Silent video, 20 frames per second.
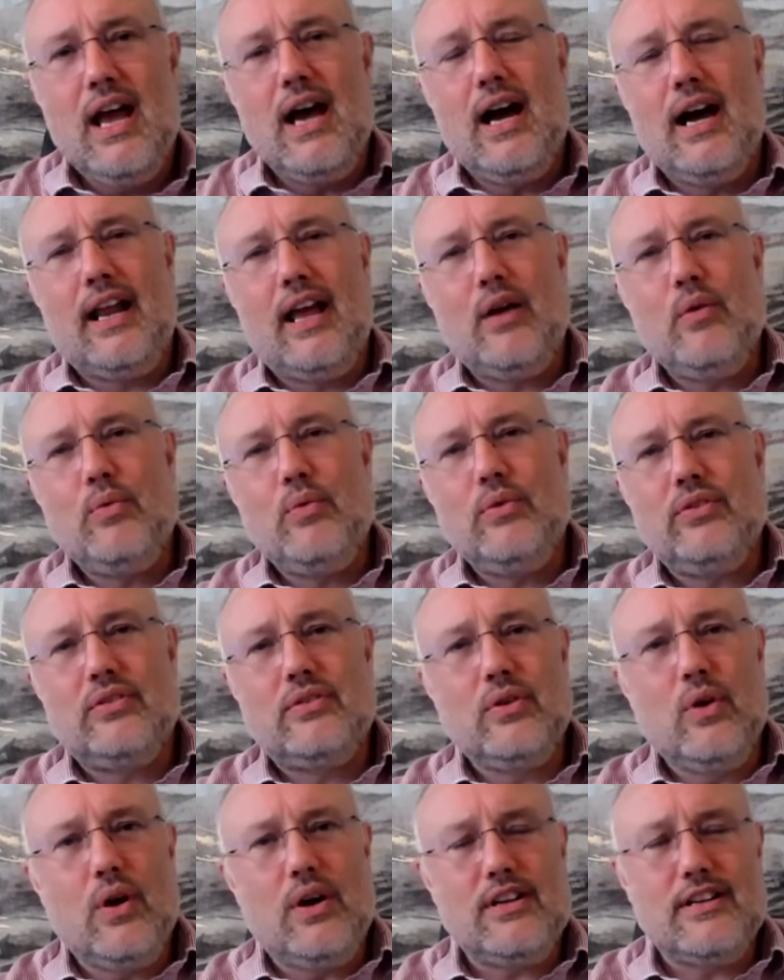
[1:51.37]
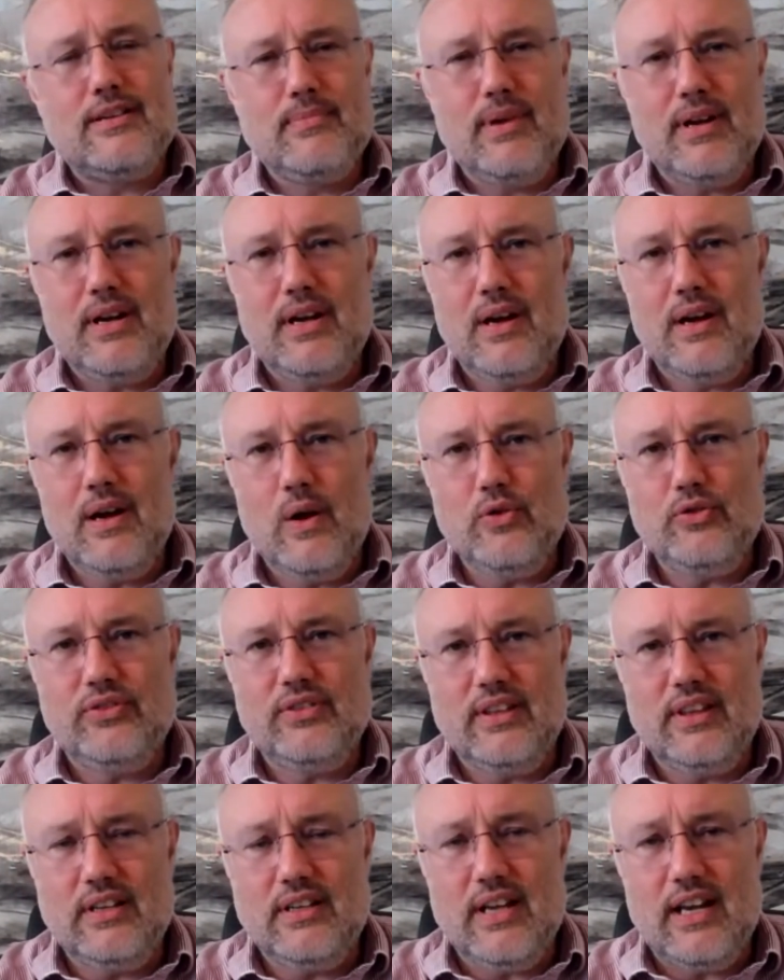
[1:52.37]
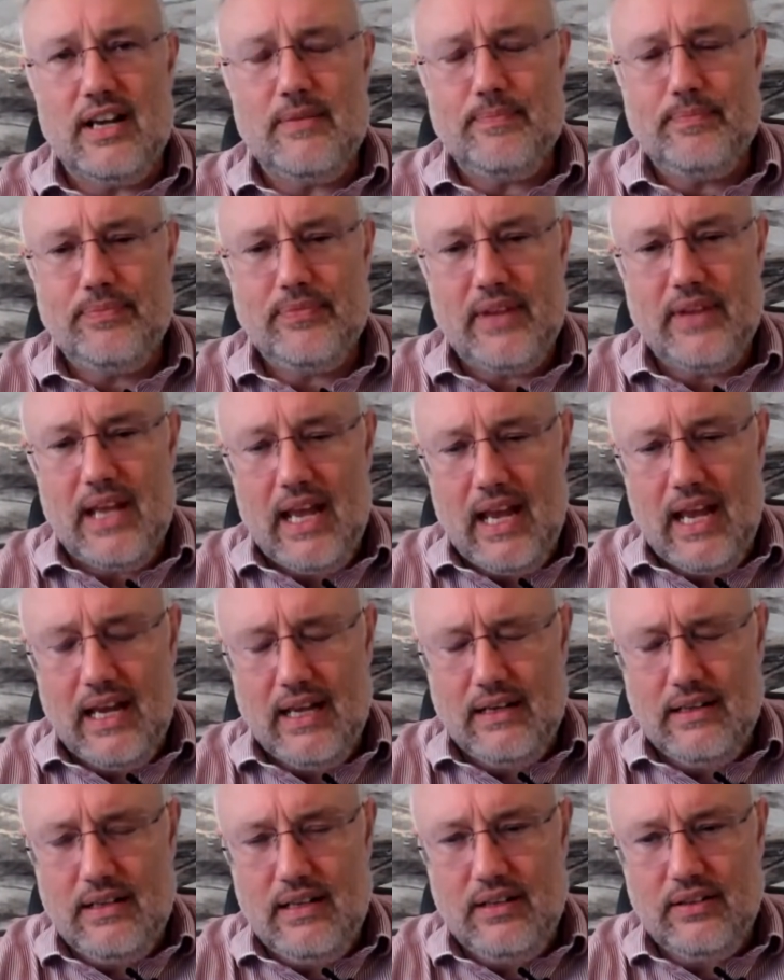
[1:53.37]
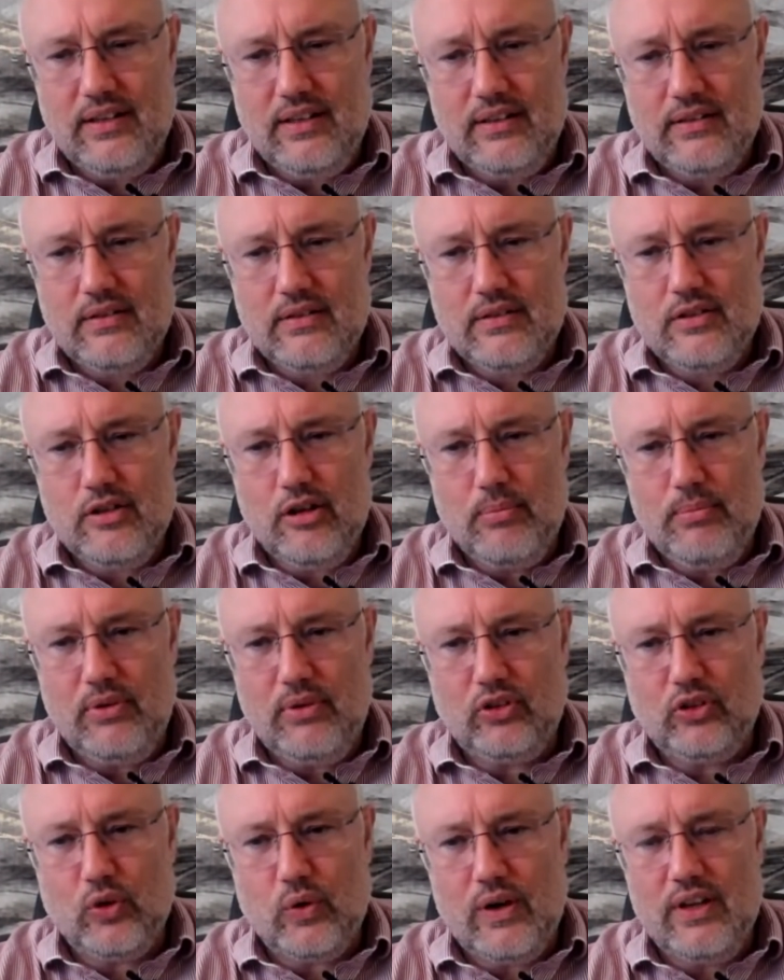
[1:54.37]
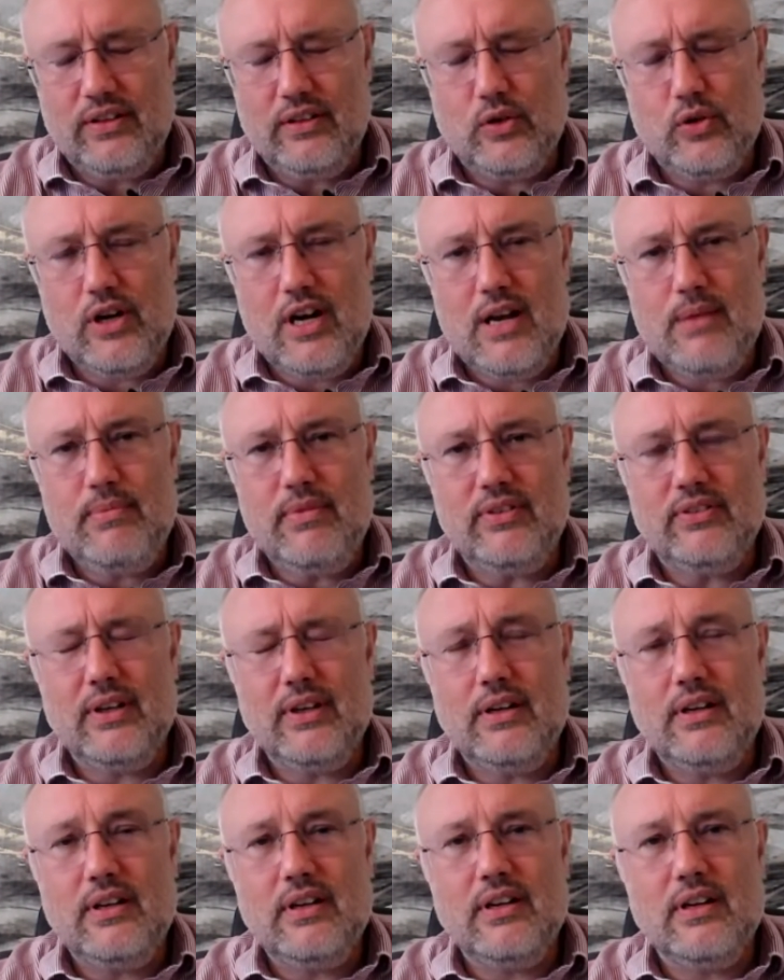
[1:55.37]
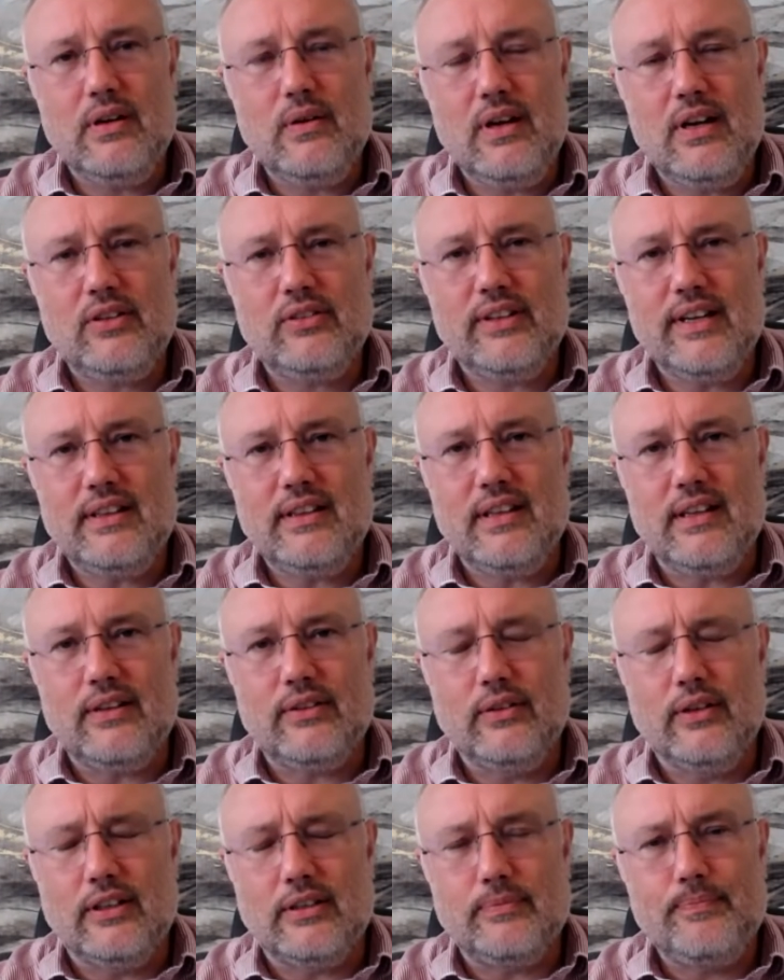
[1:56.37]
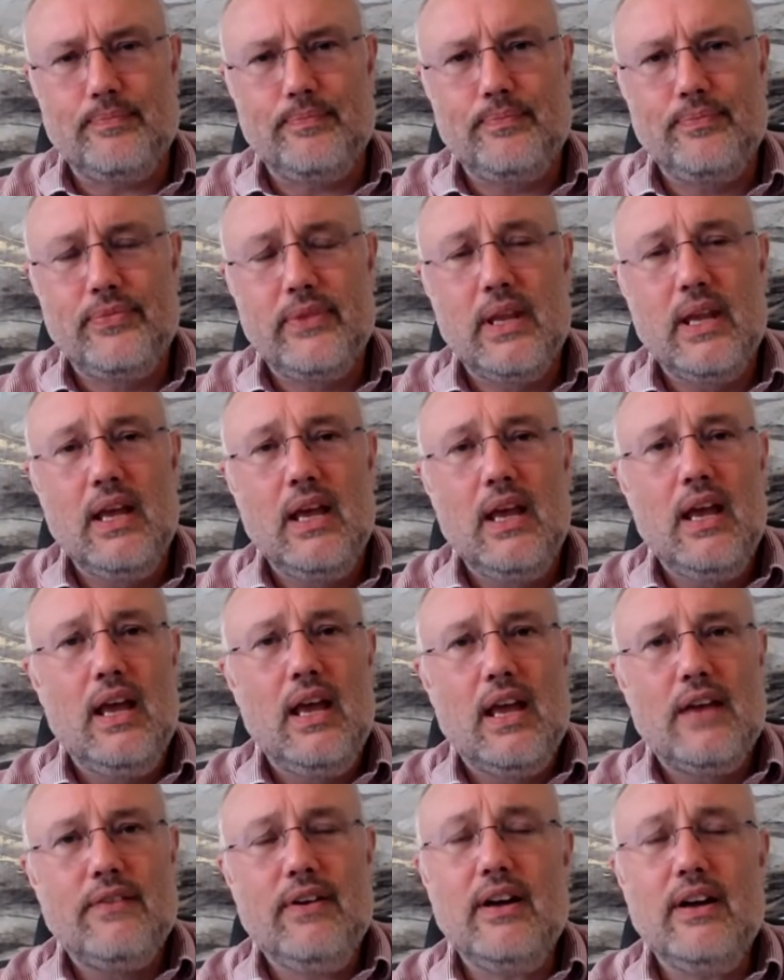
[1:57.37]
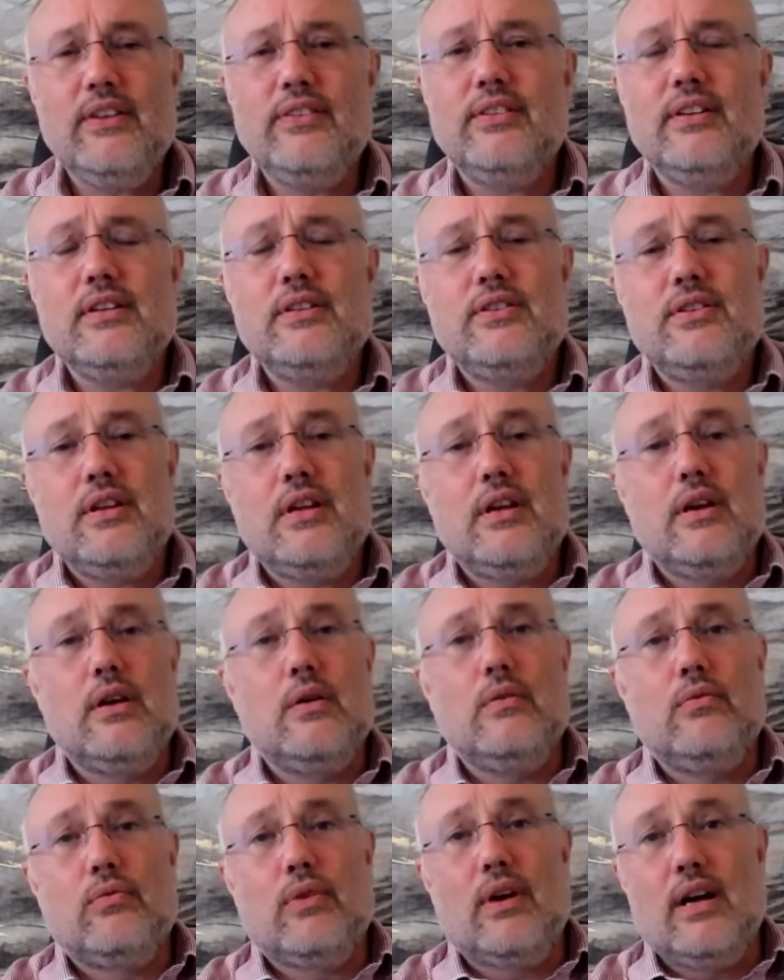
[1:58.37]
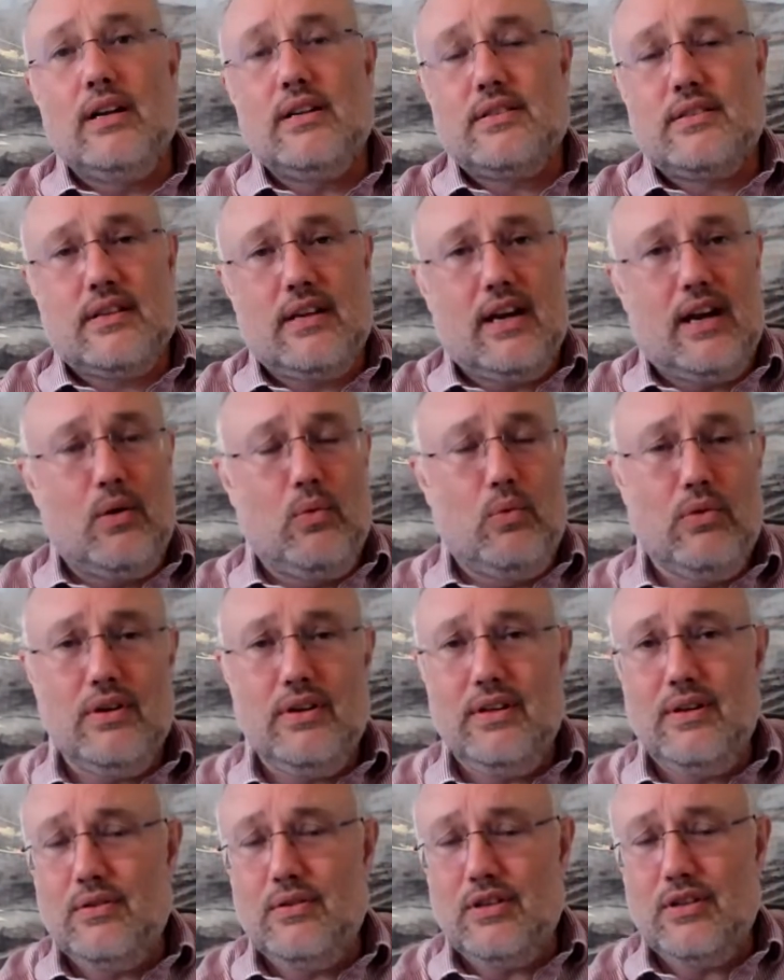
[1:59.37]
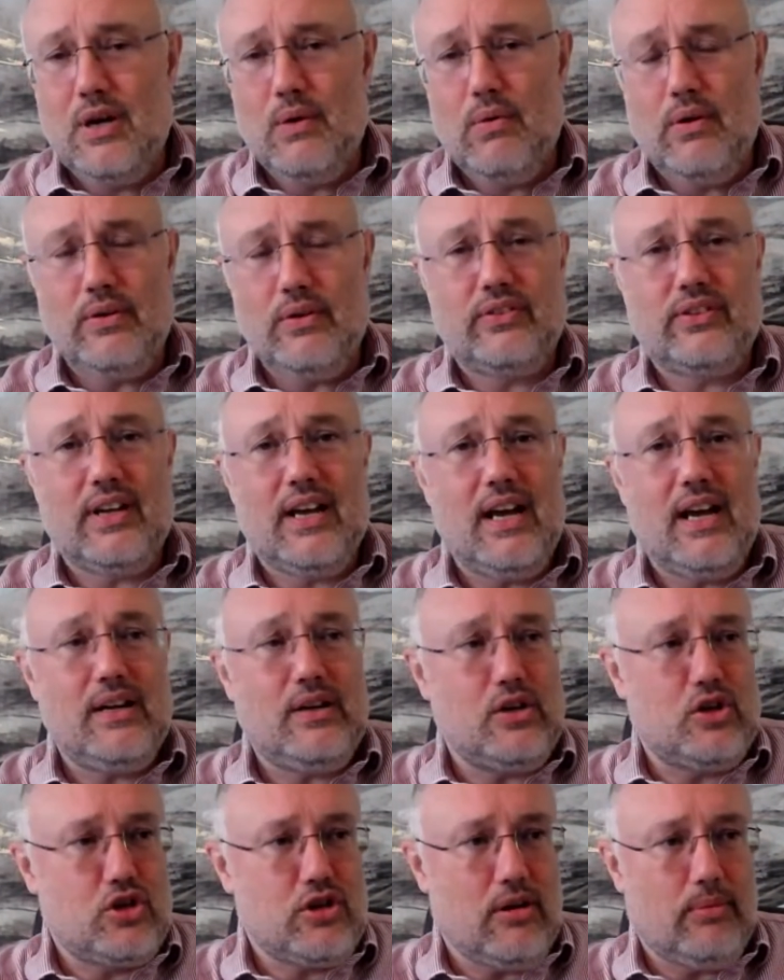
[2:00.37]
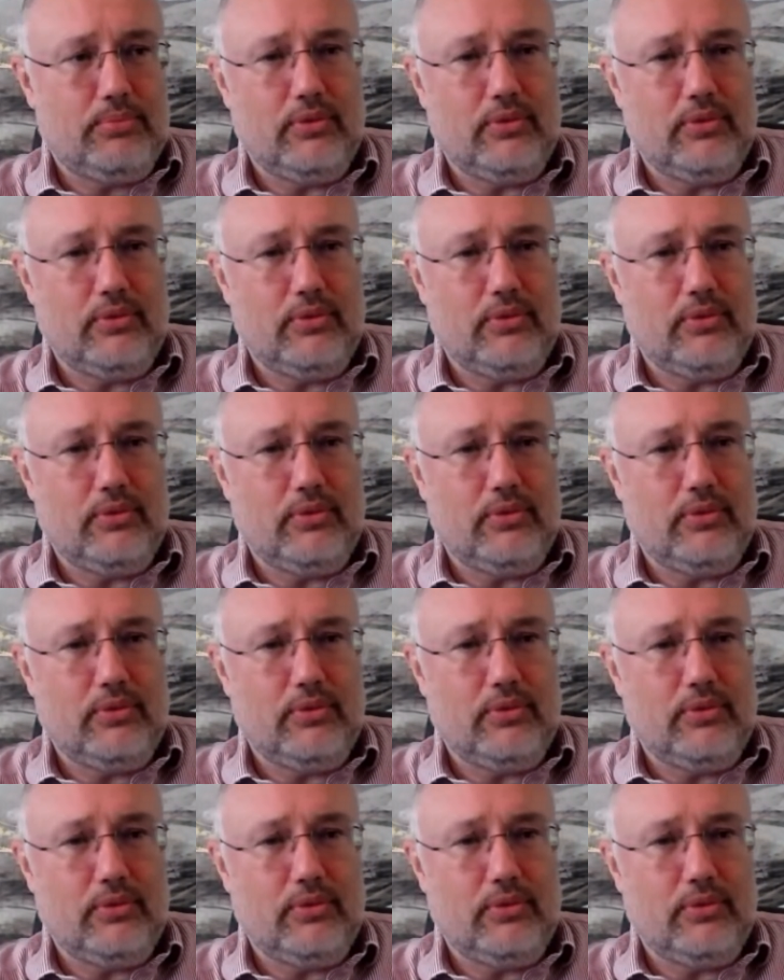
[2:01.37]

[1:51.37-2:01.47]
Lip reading: And I was talking to my coach the other day, and he told me a story. He said, Graham, he said, it's like this. Look, if I said to you, right, I want you to go outside and chop